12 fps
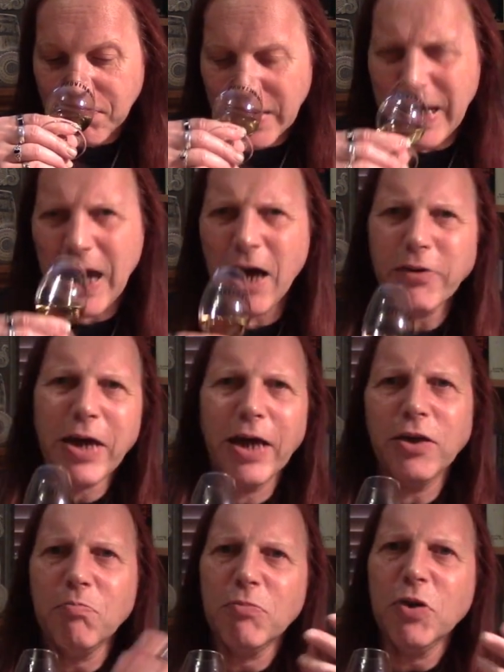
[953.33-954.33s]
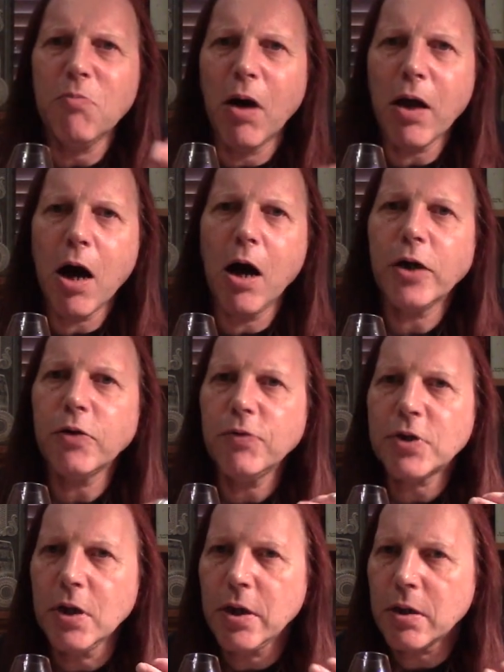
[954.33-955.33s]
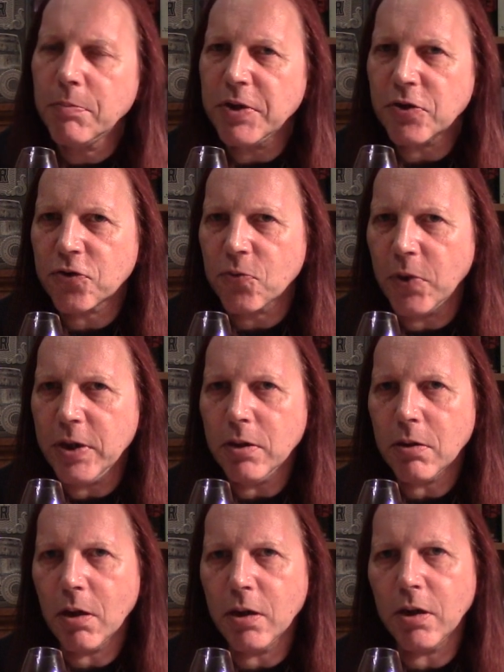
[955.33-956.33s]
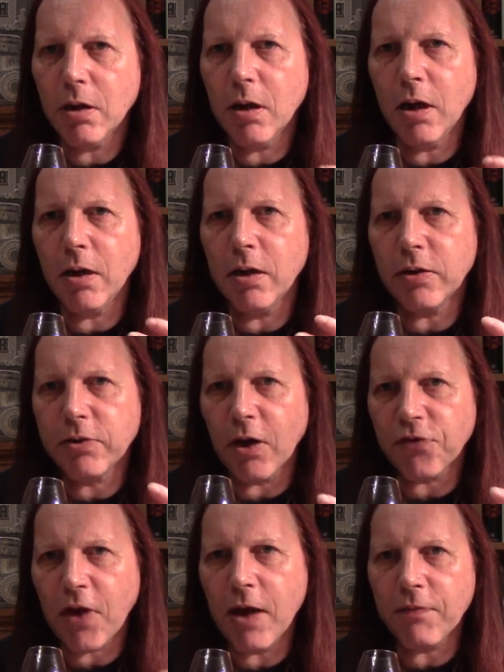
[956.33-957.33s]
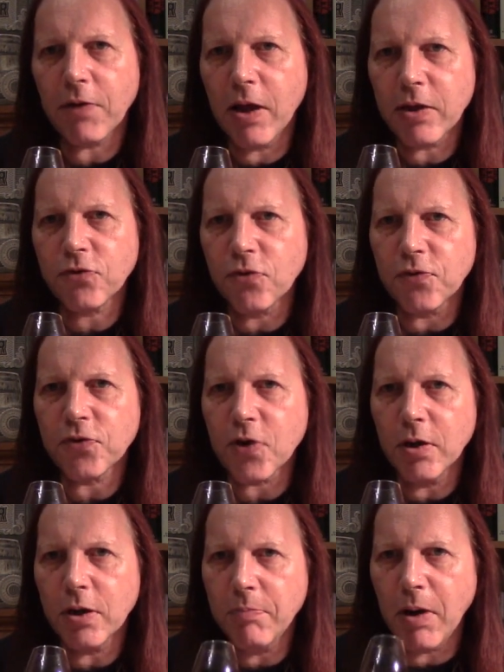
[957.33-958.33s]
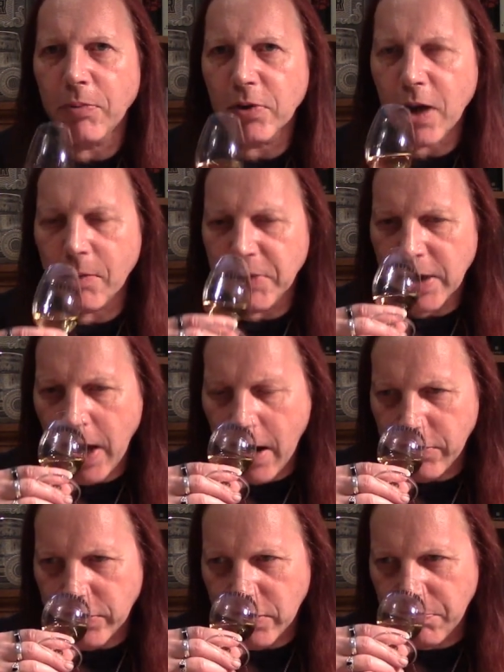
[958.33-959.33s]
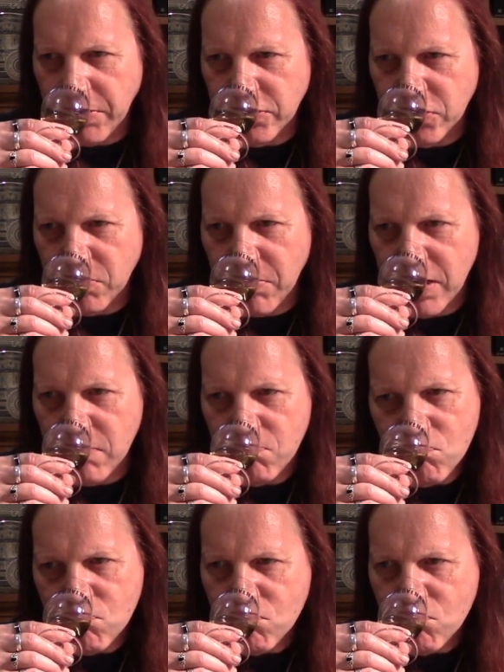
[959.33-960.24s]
Yeah, okay, you might argue it's a little bit sweet, and it does have that sort of slightly bubblegummy character, but to me,